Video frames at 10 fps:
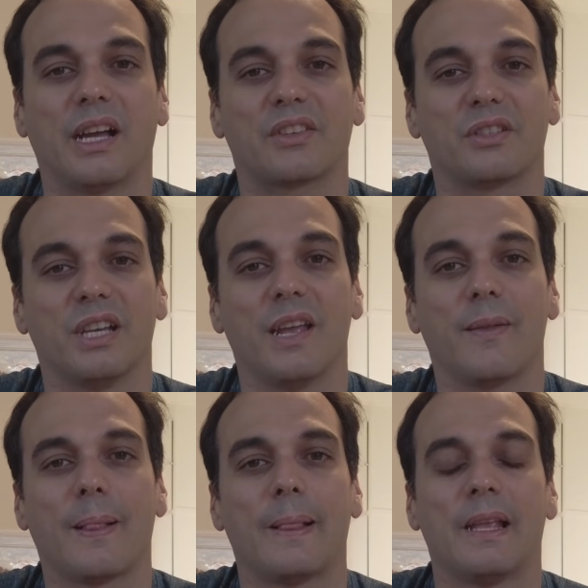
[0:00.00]
Actually,
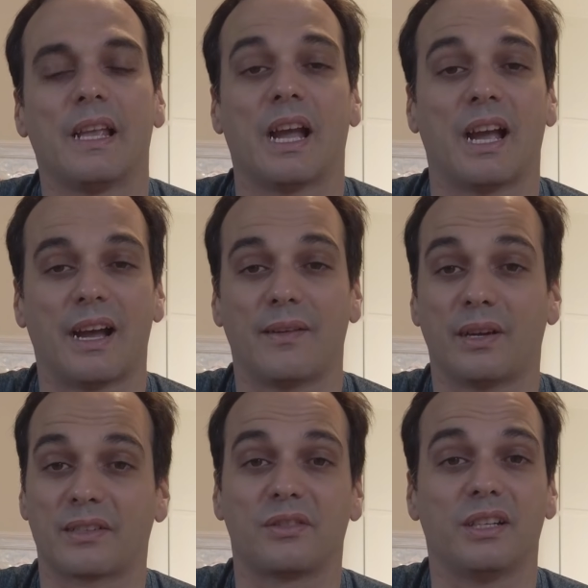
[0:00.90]
I have
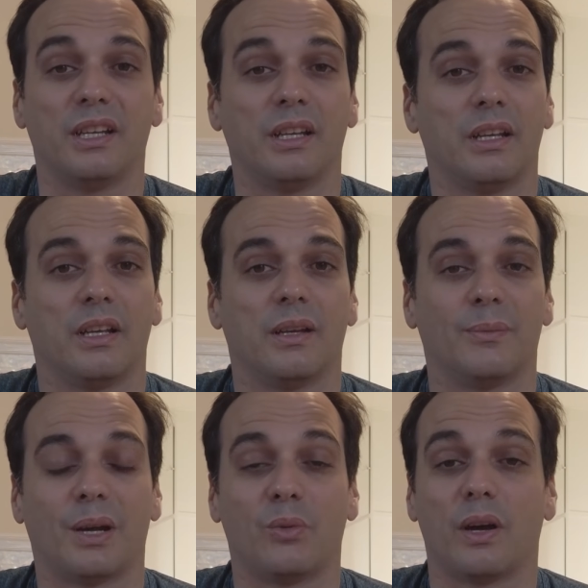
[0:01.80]

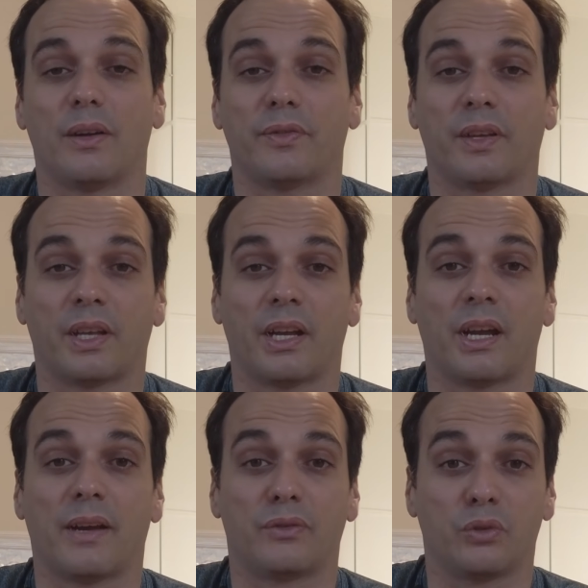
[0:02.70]
my wife and I
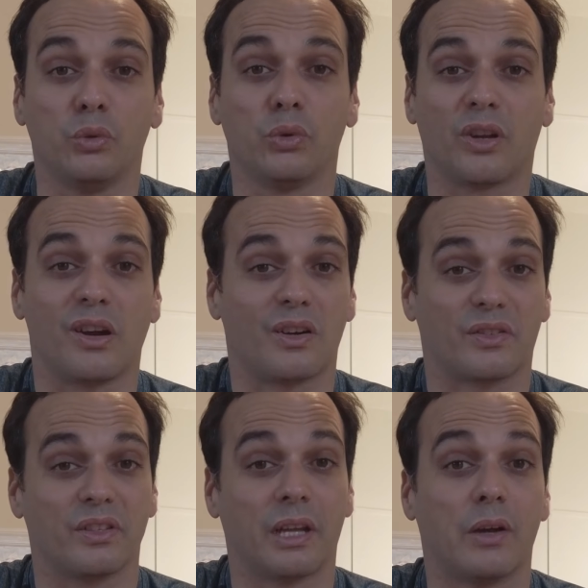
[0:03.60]
have 2
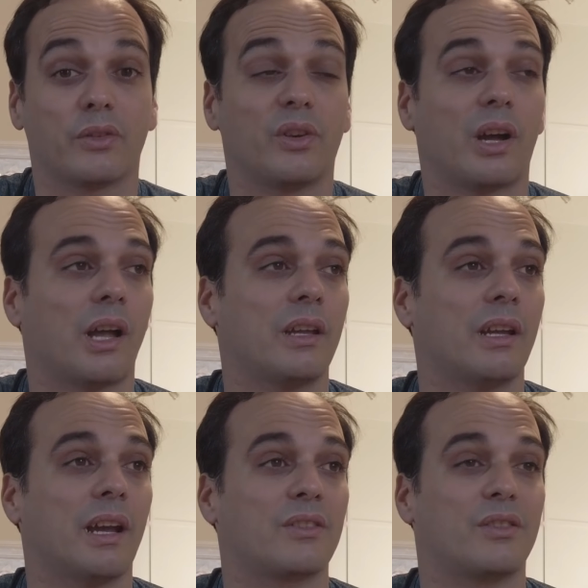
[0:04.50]
cars now, so I
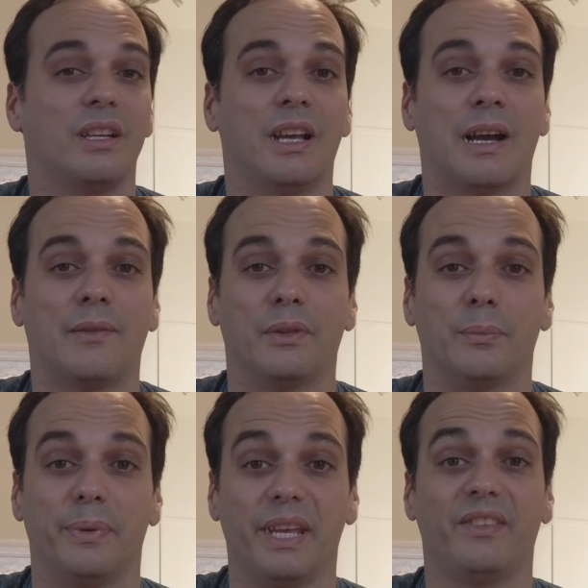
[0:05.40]
actually have the
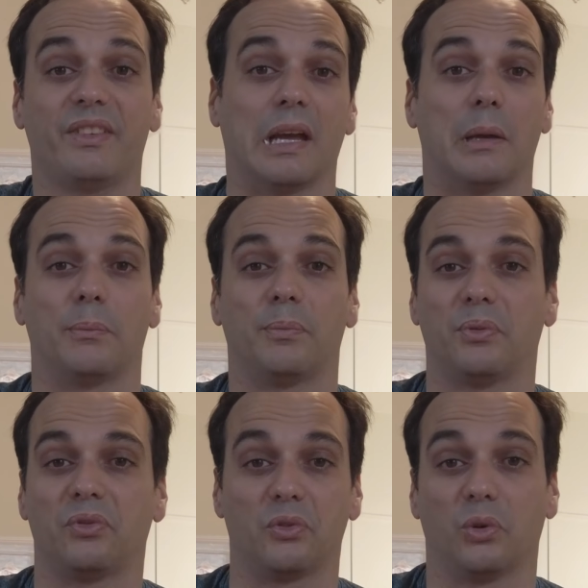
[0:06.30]
base camp
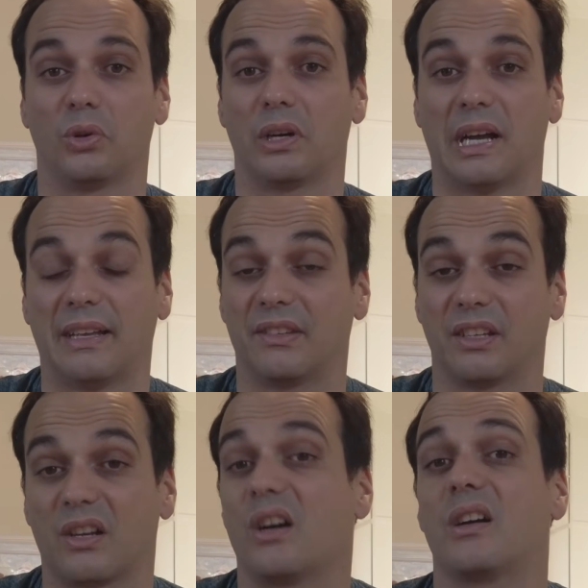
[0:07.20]
store at the
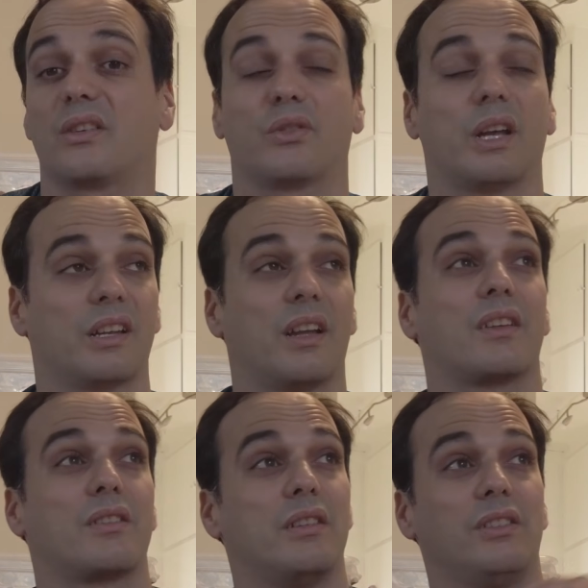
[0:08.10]
car, so I can
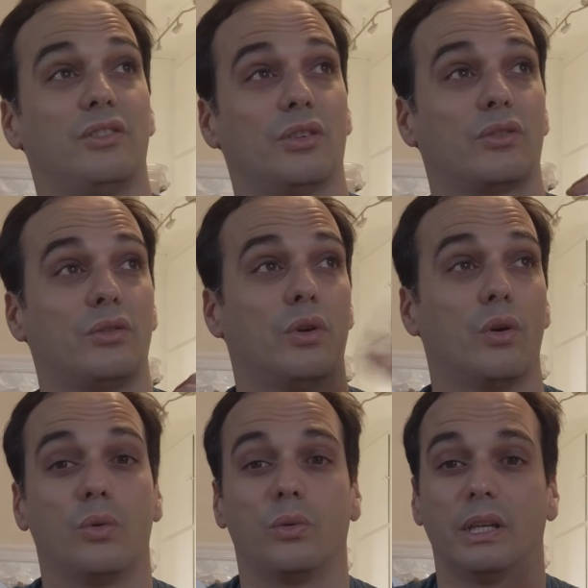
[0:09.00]
actually just
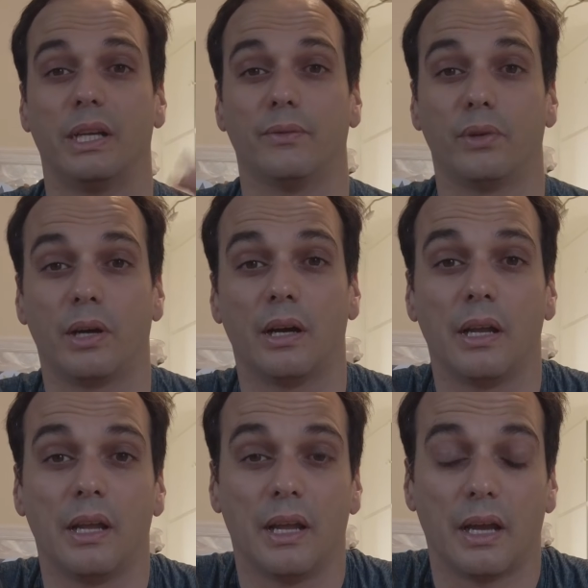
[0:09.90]
go wherever
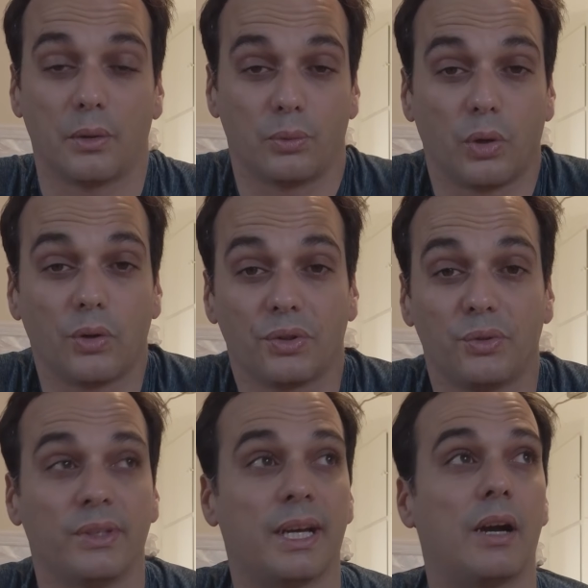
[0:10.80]
I want
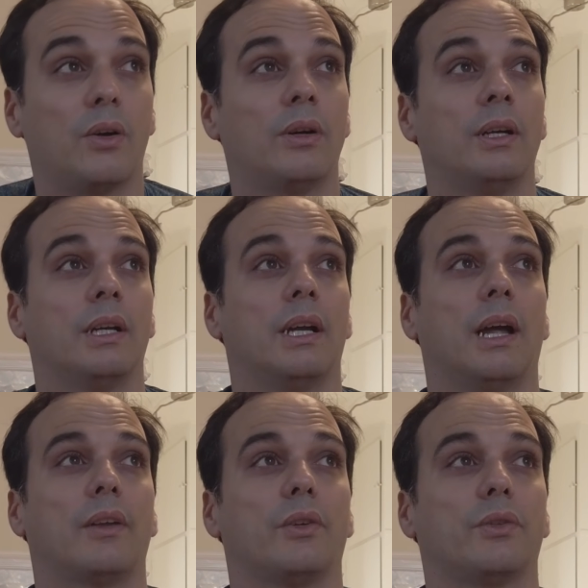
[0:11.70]
to now
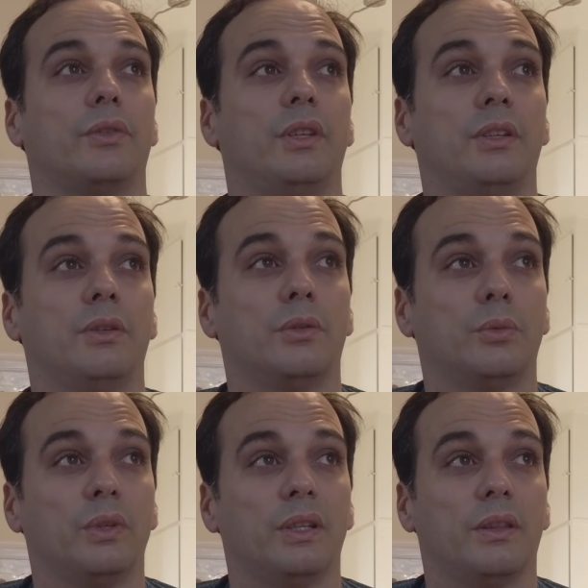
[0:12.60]
and not deal
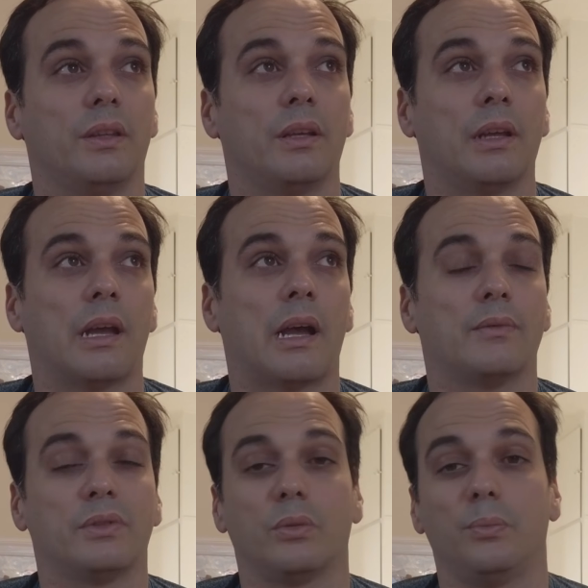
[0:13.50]
with
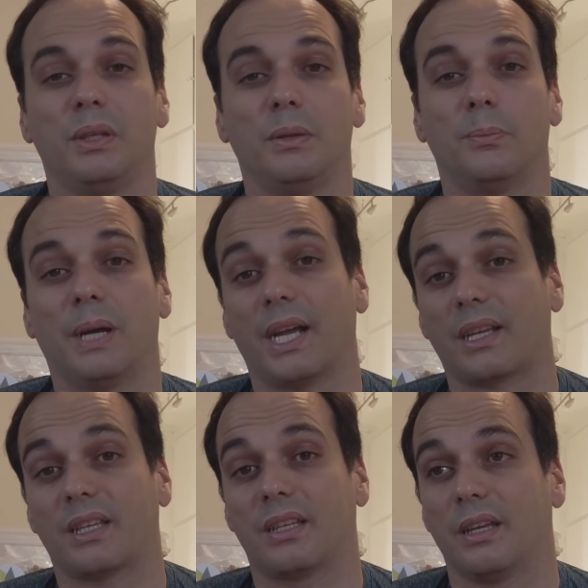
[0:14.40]
having to be
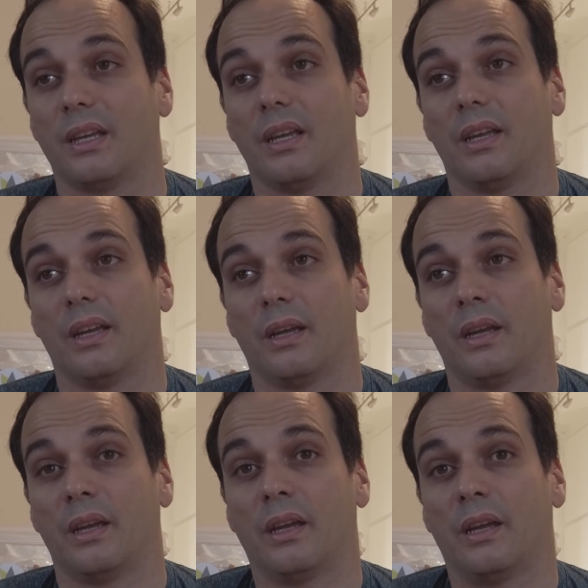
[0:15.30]
back
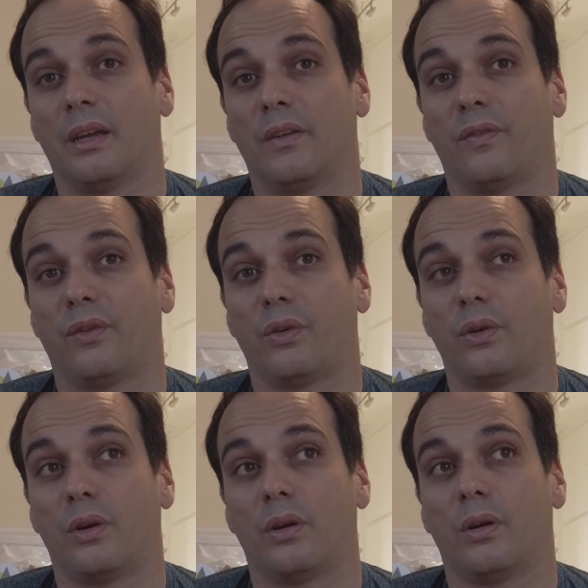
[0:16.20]

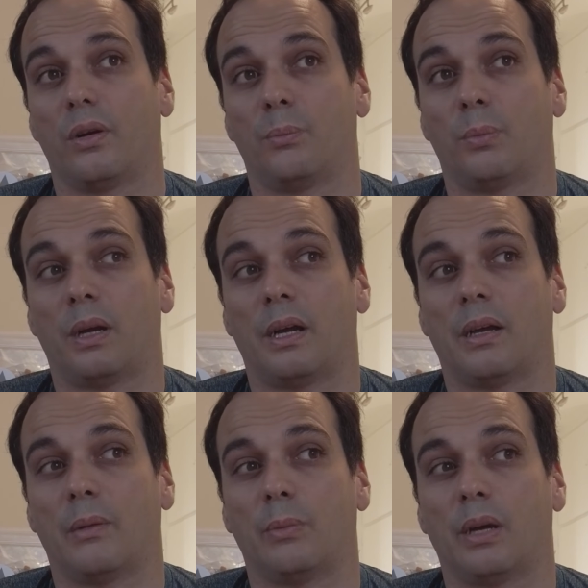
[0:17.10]
for
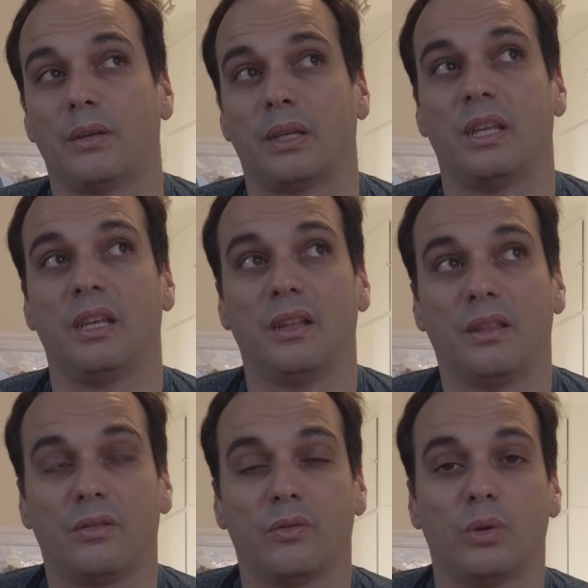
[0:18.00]
my
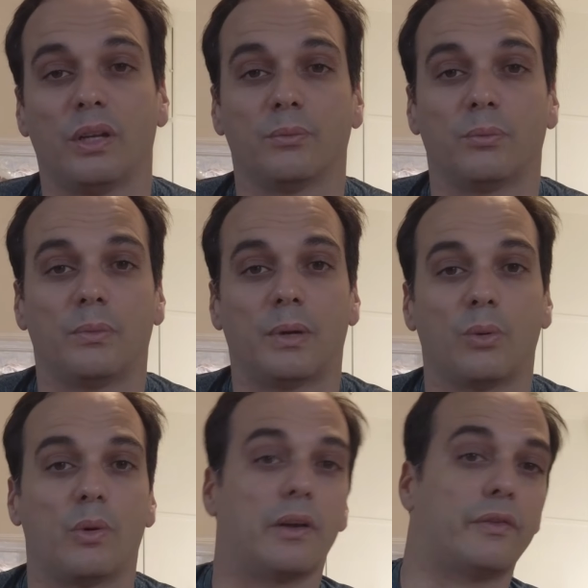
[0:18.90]
kids when my
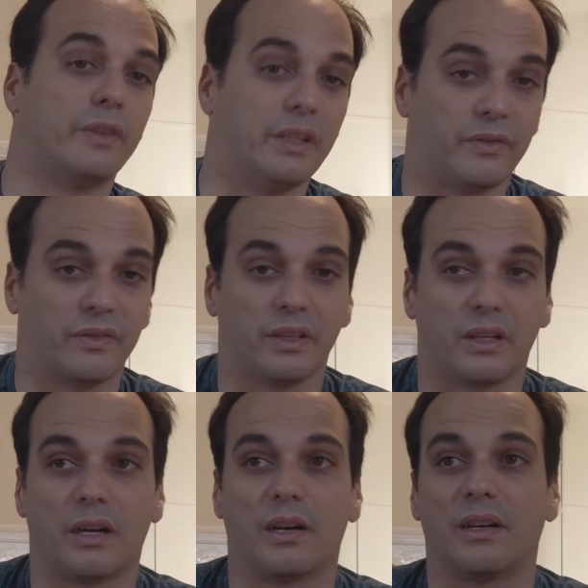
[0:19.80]
wife needs the
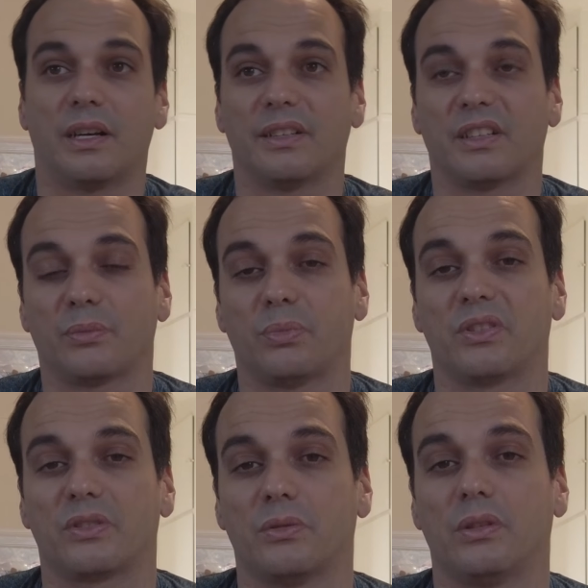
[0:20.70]
car on a
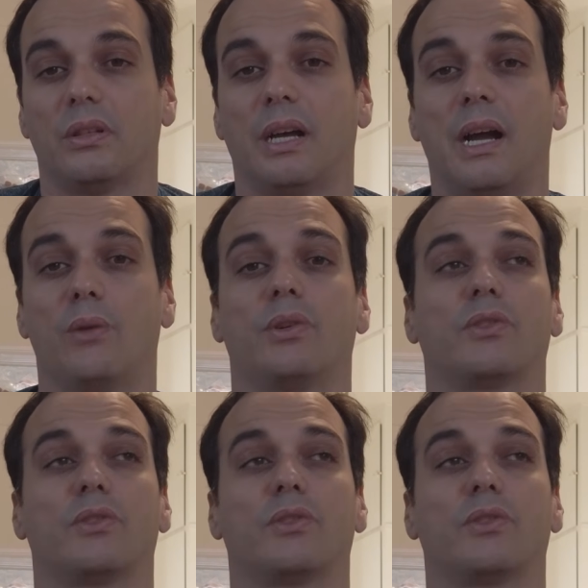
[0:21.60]
special hour.